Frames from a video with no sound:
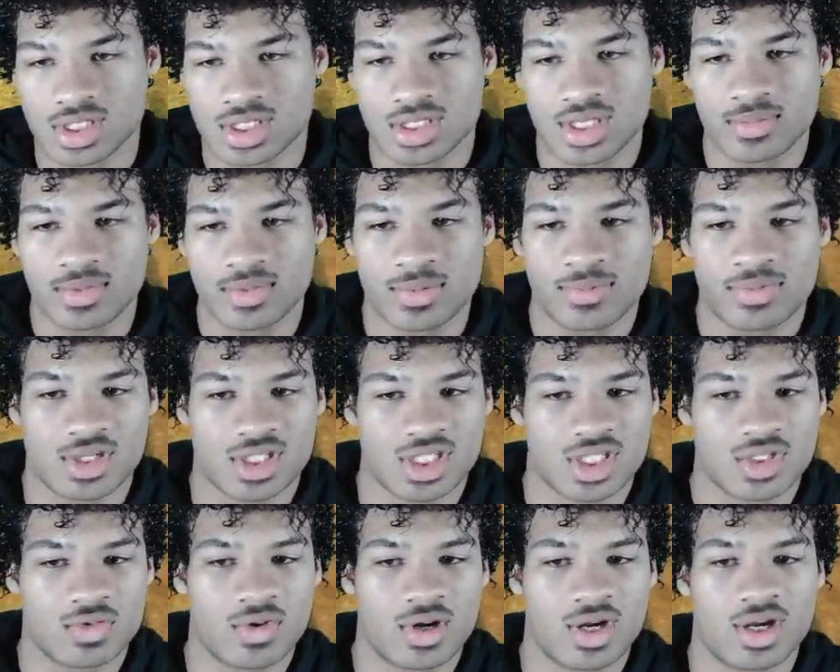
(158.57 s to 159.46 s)
simply press
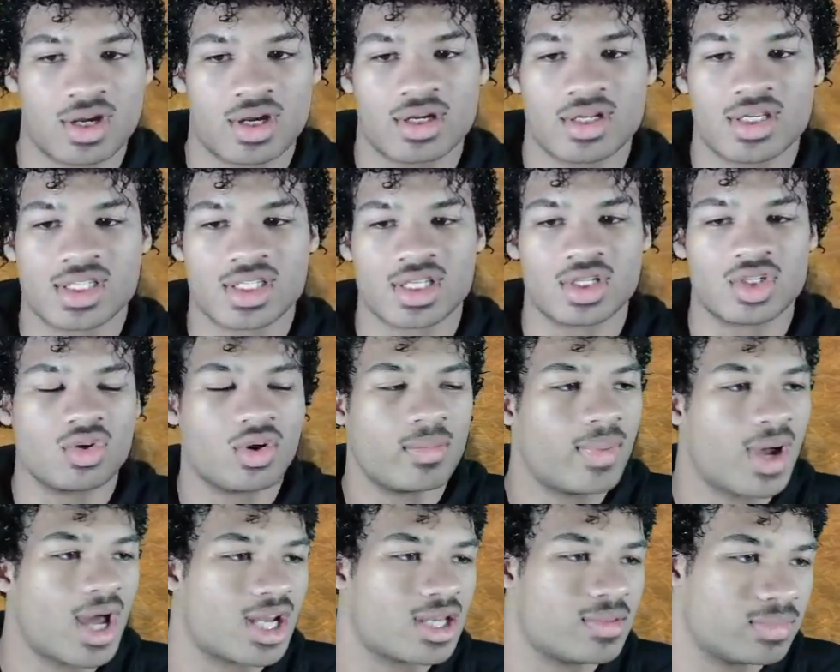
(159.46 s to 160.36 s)
square, it's gonna do a
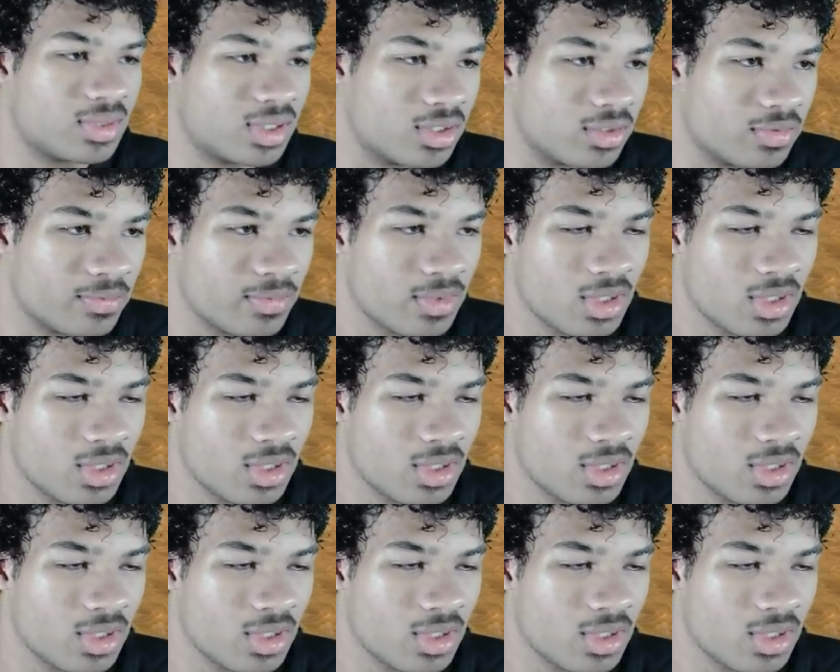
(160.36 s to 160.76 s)
body blow.